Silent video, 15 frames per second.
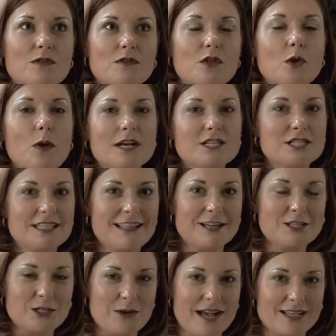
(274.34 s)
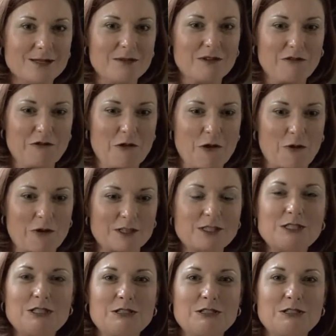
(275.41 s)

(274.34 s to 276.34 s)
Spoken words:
The question that you asked before was